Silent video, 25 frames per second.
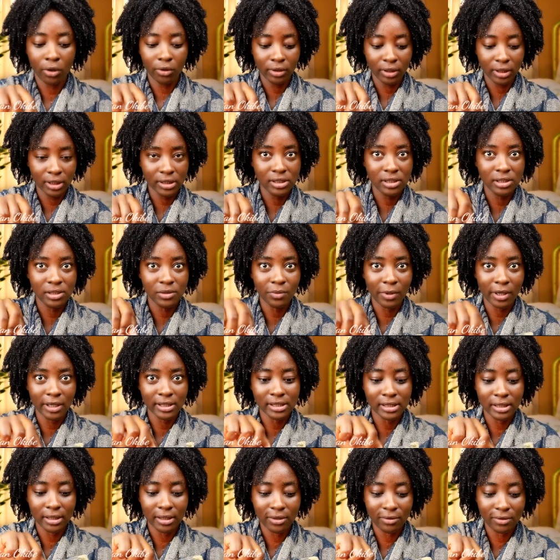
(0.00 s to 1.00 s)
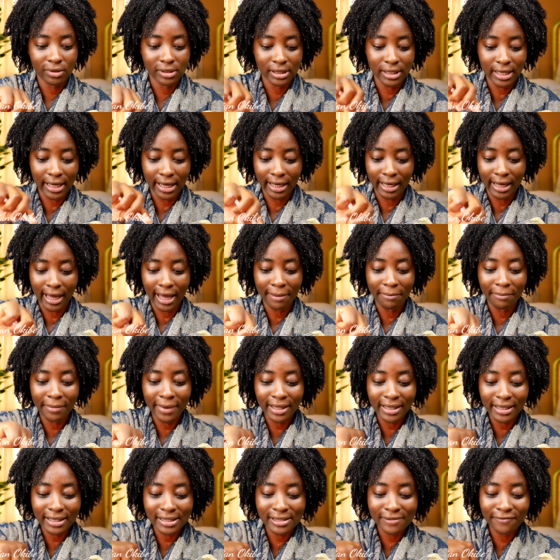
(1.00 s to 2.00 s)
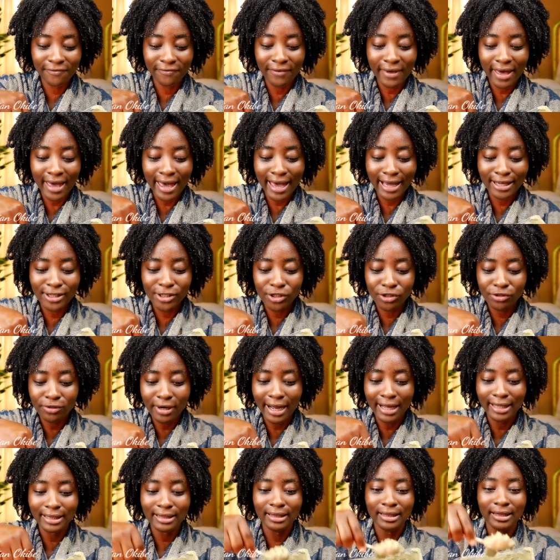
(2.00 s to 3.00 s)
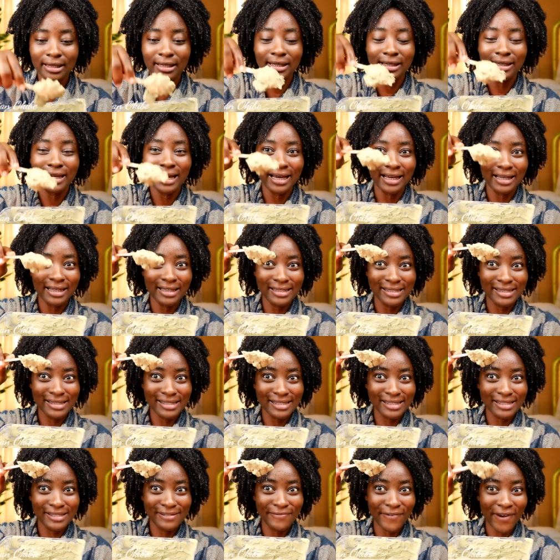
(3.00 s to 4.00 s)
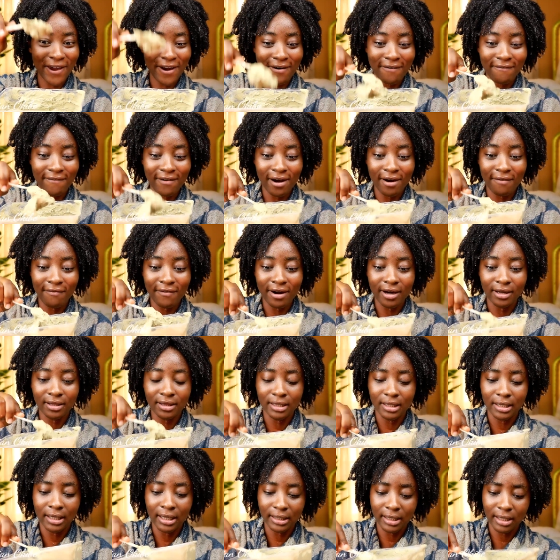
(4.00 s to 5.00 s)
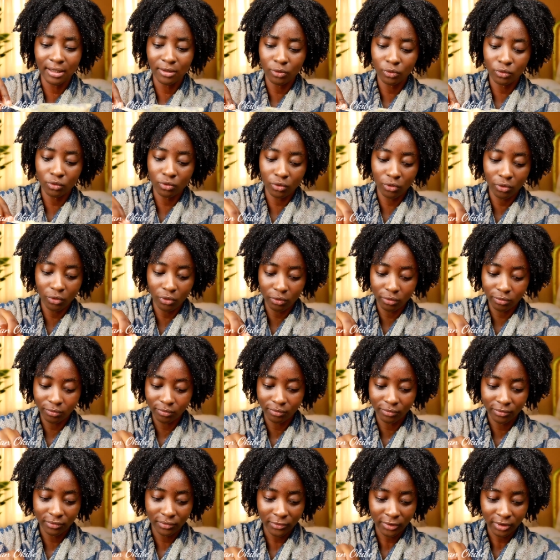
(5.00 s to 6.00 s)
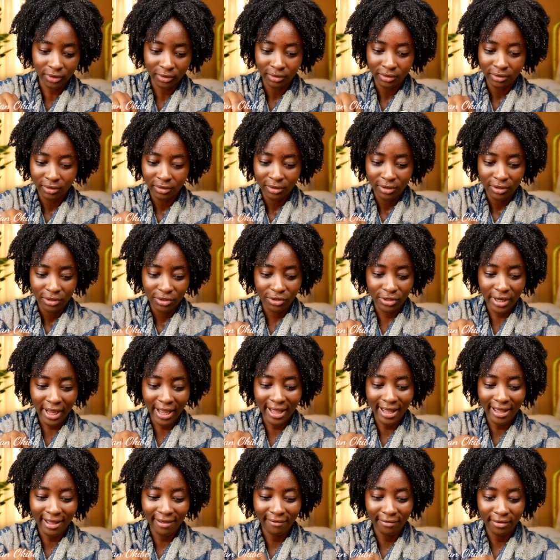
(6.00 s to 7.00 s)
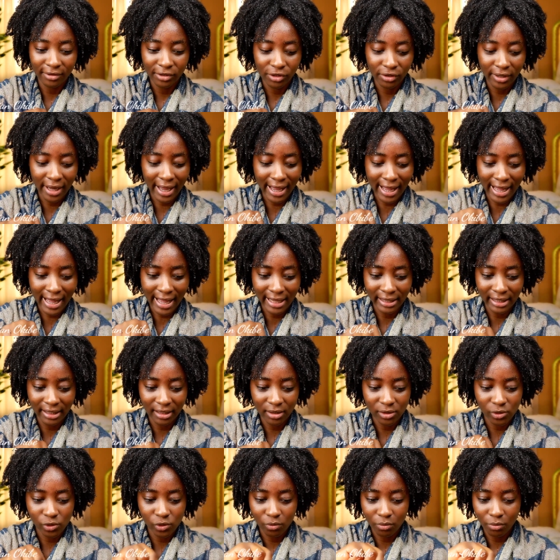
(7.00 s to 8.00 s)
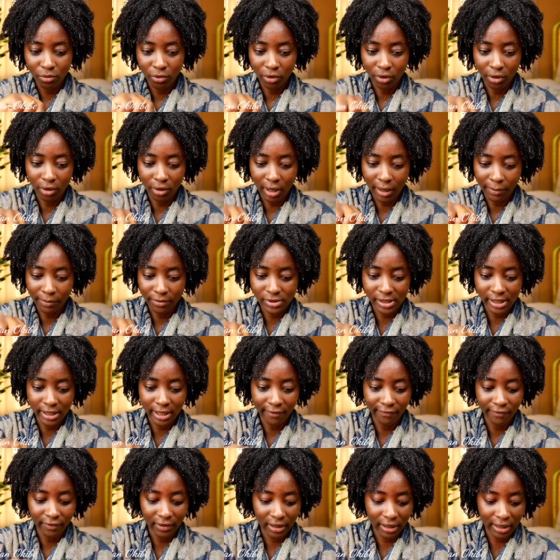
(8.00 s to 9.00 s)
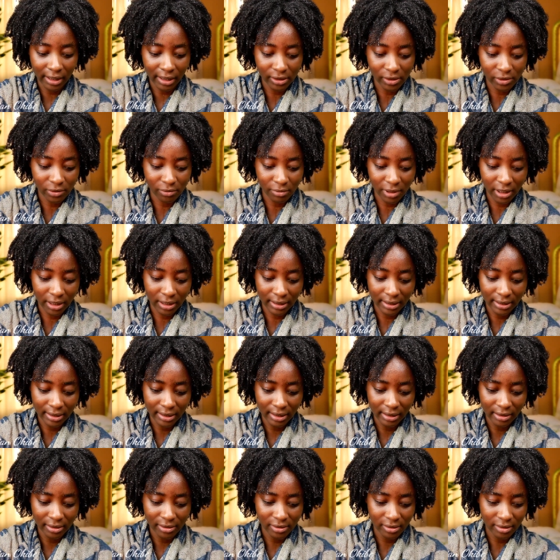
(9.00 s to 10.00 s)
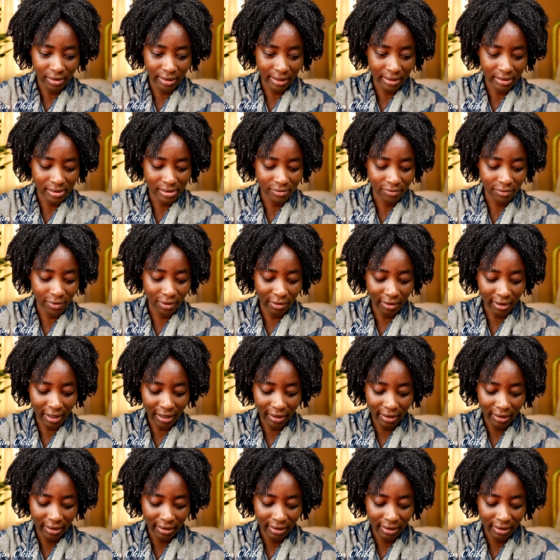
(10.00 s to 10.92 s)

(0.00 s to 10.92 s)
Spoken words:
So this is what it looks like. I made it extra thick, like it is very thick, and I don't know, should I add a little more apple cider vinegar to make it a little light? Well,